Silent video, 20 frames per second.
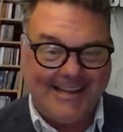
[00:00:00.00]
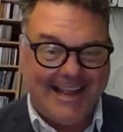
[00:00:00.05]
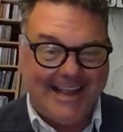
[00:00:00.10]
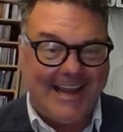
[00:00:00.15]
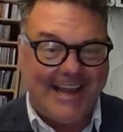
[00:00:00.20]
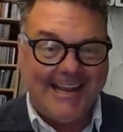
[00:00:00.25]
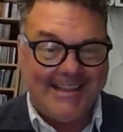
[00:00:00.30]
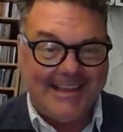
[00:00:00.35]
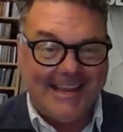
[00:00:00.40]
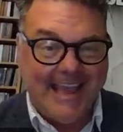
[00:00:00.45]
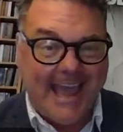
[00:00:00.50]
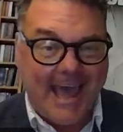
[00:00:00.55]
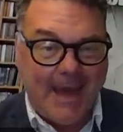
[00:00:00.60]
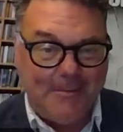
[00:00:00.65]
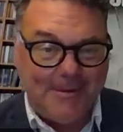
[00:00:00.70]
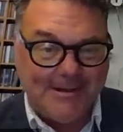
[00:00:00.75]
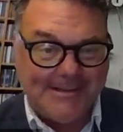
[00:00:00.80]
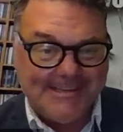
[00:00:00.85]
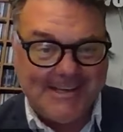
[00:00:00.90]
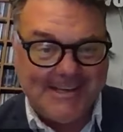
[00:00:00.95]
Anything
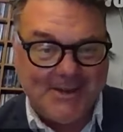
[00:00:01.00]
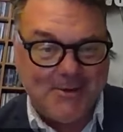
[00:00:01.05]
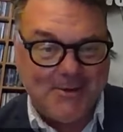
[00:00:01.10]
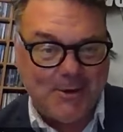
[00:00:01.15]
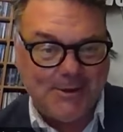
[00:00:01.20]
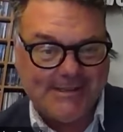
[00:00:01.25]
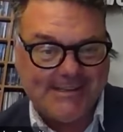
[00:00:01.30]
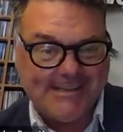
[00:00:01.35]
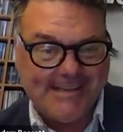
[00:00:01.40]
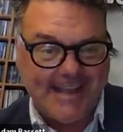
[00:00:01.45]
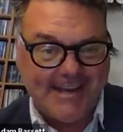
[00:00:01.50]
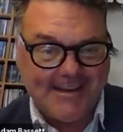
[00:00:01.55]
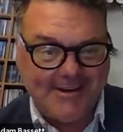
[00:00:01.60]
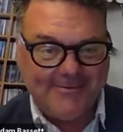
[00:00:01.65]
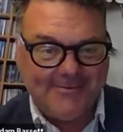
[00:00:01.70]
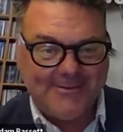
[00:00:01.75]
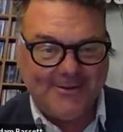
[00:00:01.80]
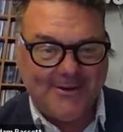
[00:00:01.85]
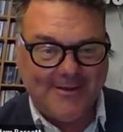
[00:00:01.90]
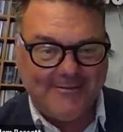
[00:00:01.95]
happened to you on set
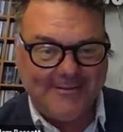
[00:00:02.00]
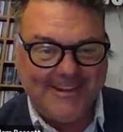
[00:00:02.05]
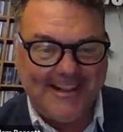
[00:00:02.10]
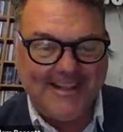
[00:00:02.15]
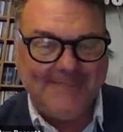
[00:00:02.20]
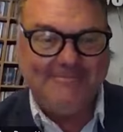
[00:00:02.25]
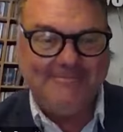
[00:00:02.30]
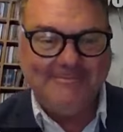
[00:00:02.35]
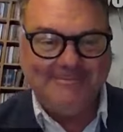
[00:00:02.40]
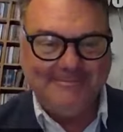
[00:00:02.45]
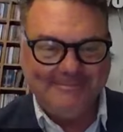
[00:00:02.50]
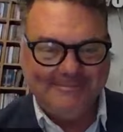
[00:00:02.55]
of Dive Club?